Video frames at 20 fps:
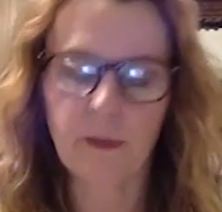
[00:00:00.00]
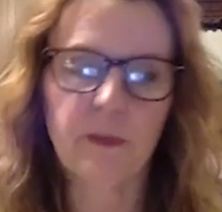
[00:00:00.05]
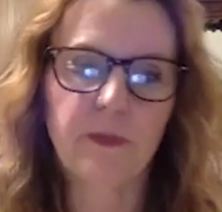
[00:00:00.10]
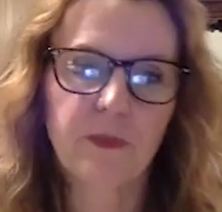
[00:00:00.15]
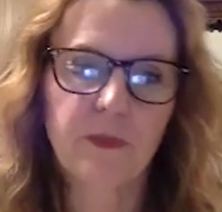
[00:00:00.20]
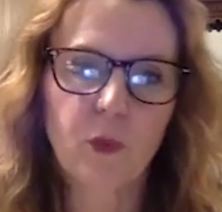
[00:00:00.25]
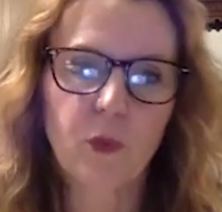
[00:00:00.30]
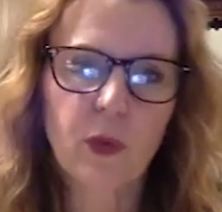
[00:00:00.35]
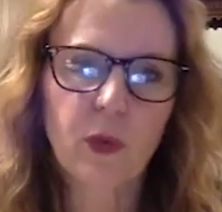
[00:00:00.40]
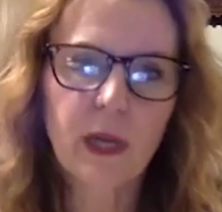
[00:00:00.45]

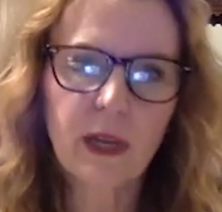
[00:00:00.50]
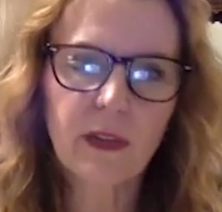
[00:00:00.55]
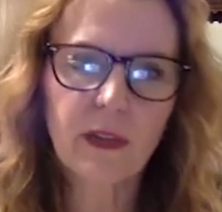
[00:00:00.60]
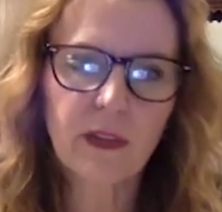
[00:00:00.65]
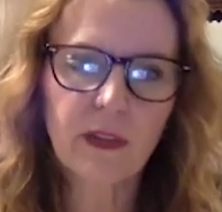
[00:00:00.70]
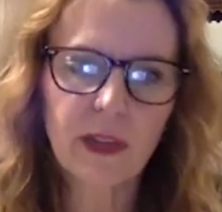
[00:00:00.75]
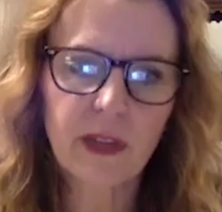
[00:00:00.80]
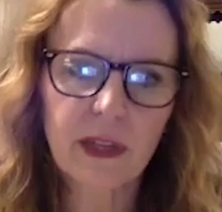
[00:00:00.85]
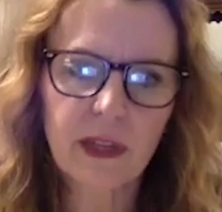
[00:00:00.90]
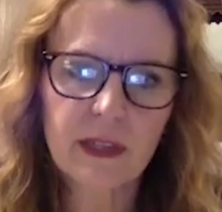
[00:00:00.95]
What kind of
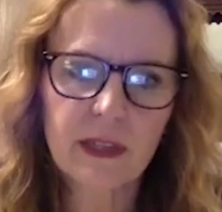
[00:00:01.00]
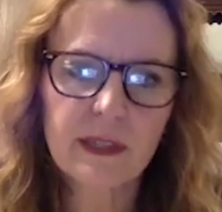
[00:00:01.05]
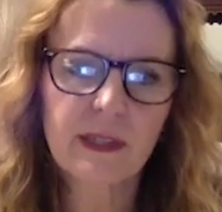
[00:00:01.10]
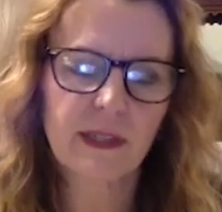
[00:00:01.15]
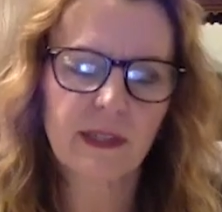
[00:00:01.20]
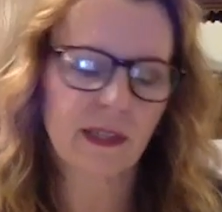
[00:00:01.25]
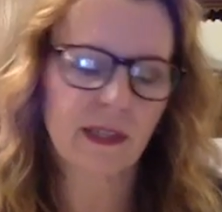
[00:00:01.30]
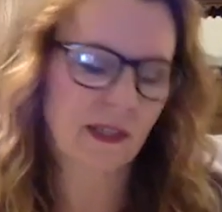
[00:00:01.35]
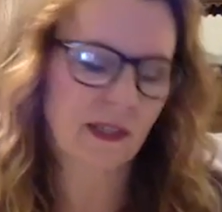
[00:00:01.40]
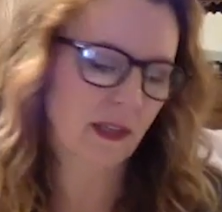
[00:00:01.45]
things
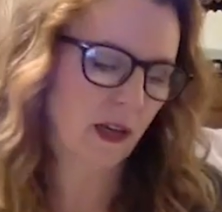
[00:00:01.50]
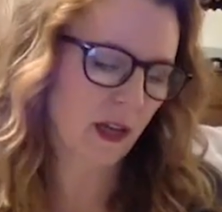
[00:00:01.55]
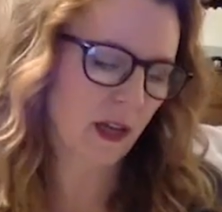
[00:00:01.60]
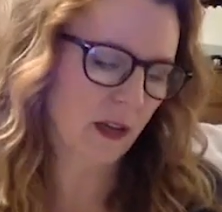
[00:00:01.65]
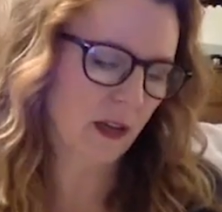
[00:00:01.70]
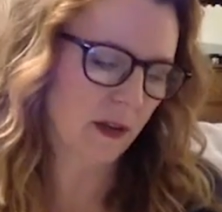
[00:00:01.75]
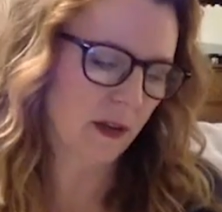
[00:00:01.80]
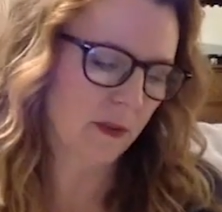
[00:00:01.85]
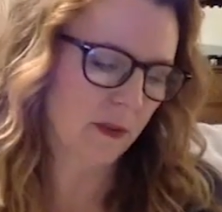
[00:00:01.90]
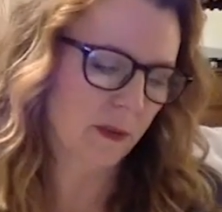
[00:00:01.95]

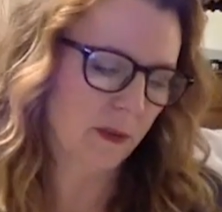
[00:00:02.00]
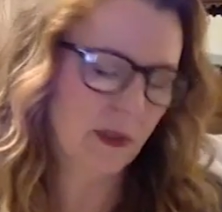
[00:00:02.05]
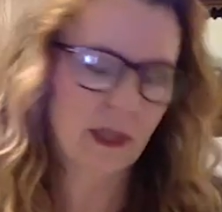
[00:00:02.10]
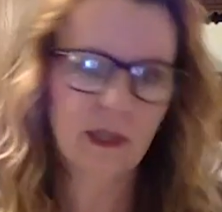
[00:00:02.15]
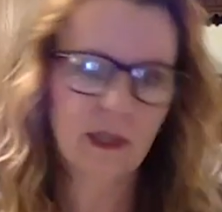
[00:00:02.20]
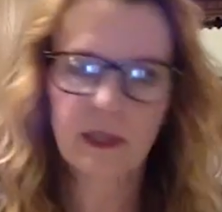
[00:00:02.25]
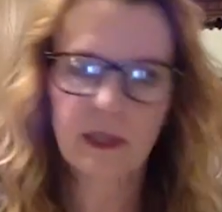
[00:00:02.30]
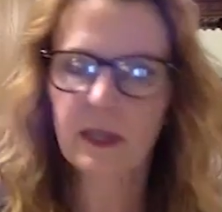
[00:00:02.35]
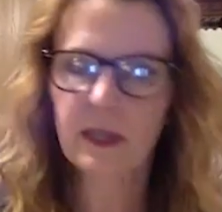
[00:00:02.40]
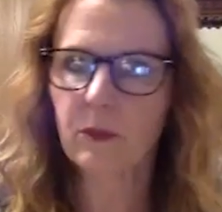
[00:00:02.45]

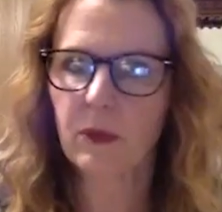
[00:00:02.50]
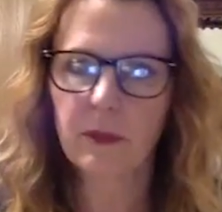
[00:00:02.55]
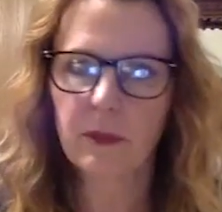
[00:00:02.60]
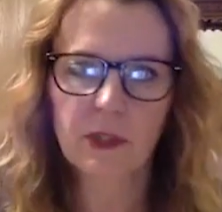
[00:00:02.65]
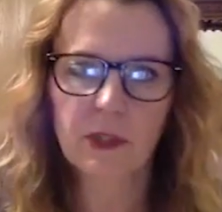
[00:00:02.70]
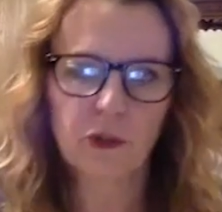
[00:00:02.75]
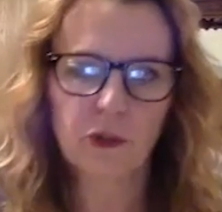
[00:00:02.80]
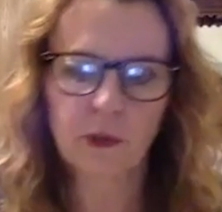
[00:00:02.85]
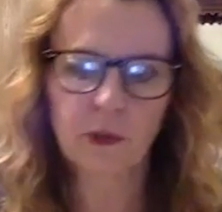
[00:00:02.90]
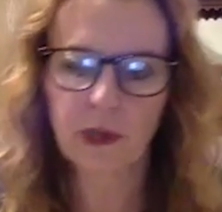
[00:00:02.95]
can we be
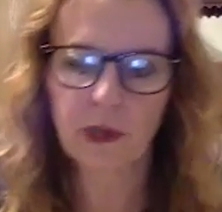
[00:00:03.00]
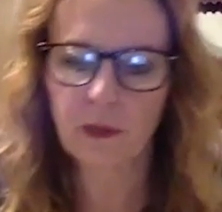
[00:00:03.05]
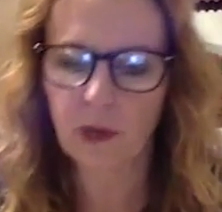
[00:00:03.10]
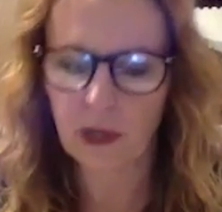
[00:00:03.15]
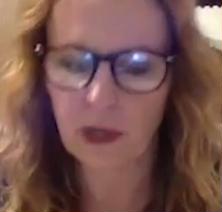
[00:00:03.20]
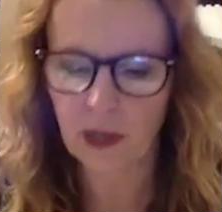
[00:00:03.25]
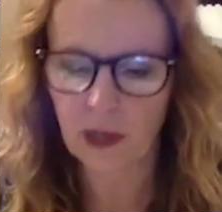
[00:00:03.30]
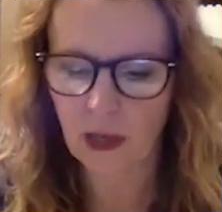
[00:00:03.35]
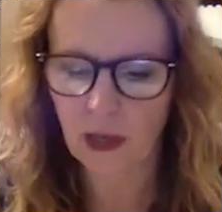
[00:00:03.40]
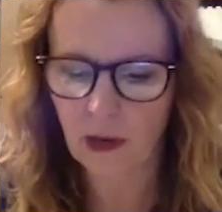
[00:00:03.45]
doing
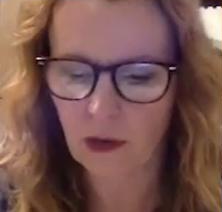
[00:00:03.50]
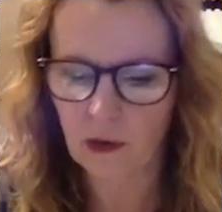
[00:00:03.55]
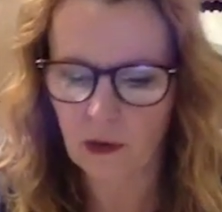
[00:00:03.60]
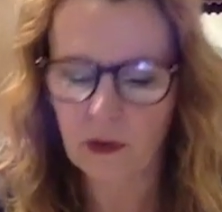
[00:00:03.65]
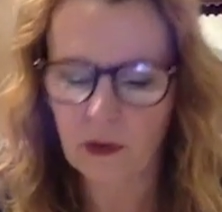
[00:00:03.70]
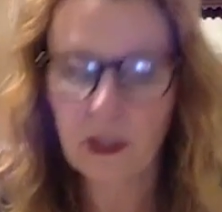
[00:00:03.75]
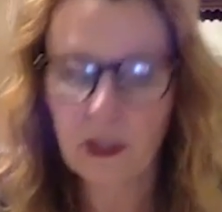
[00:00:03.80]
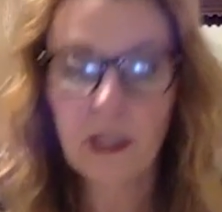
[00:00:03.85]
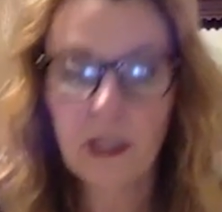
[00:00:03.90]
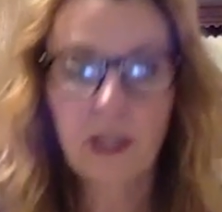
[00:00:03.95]
right now
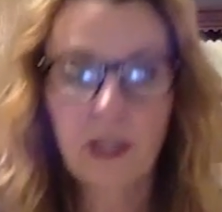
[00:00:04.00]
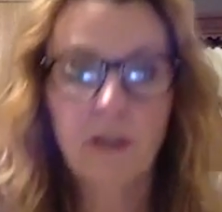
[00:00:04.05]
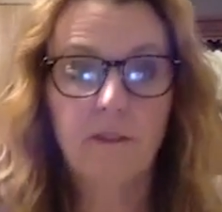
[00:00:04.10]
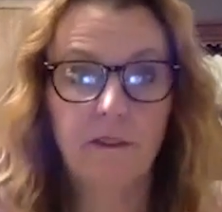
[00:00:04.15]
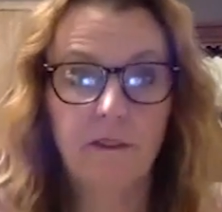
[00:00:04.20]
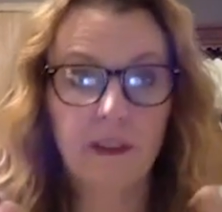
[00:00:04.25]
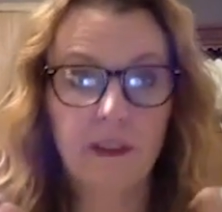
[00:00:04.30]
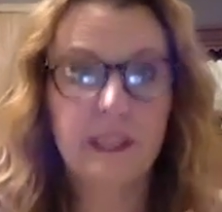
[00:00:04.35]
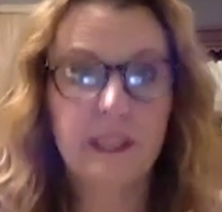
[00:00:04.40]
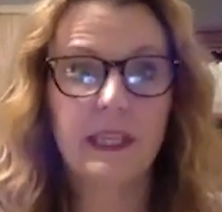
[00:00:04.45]

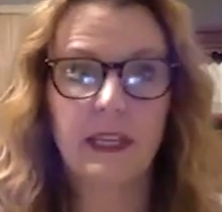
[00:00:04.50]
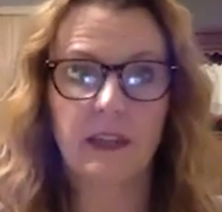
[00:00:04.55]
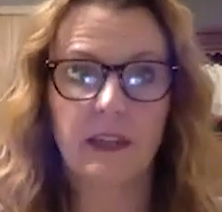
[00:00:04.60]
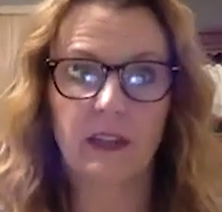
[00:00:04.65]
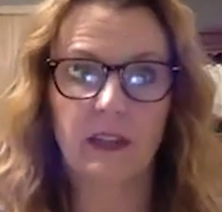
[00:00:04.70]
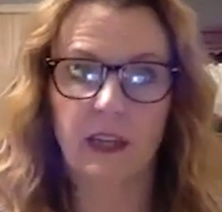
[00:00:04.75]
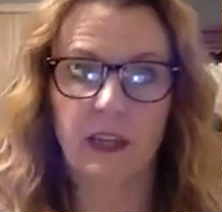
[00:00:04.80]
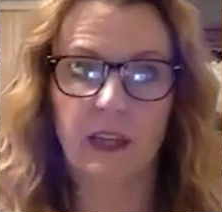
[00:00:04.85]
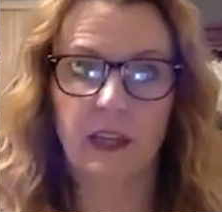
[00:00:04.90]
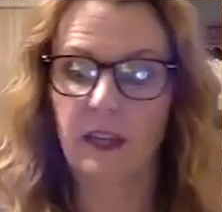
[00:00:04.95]

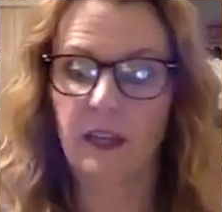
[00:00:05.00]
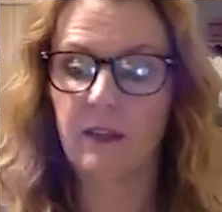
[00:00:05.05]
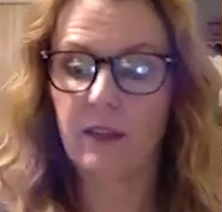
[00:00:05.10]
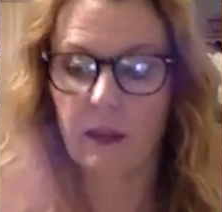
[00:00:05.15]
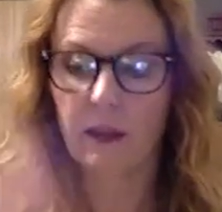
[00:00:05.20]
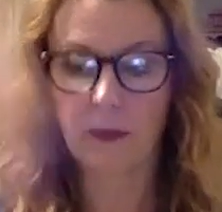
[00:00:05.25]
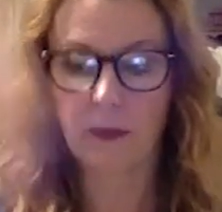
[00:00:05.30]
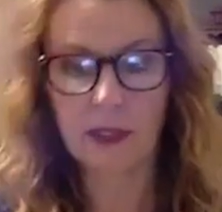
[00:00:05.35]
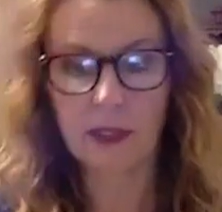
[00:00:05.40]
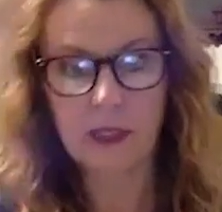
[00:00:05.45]
physically,
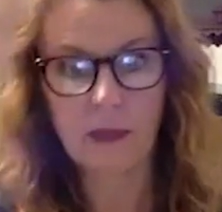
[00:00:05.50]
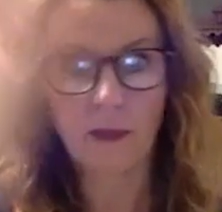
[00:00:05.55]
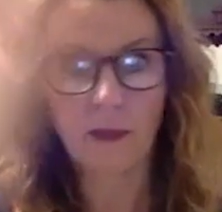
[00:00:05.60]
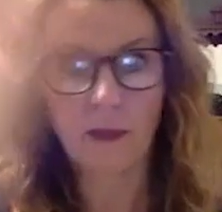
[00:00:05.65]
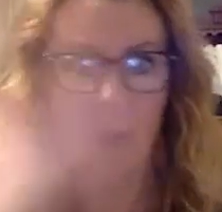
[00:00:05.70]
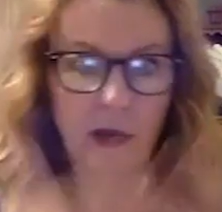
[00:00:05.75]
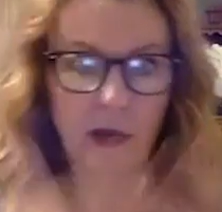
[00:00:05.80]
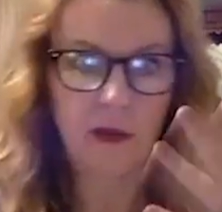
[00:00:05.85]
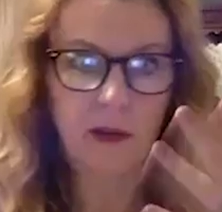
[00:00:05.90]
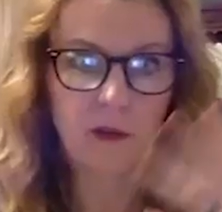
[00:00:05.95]
that means the
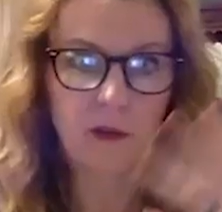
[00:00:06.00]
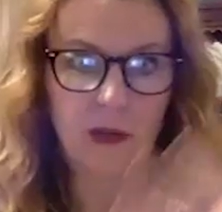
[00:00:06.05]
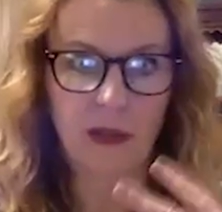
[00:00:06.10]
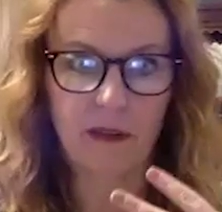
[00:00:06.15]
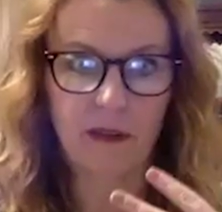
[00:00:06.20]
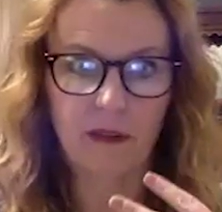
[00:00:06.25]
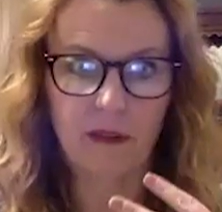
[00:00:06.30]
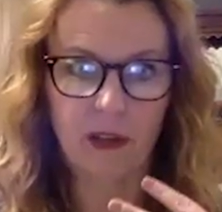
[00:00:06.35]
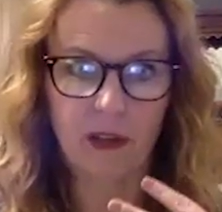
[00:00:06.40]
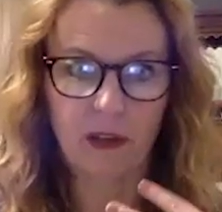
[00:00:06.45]
body we
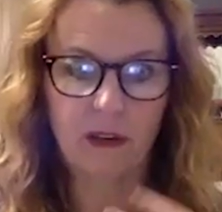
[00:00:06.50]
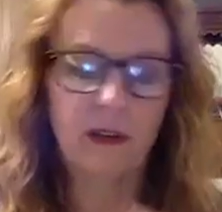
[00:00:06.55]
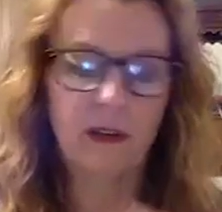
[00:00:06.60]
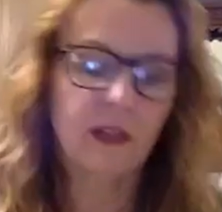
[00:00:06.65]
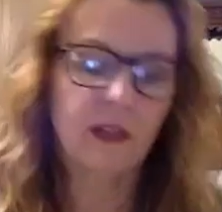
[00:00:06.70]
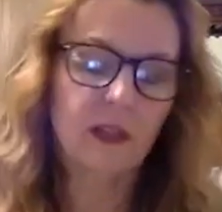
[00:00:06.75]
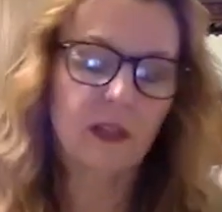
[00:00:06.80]
live in,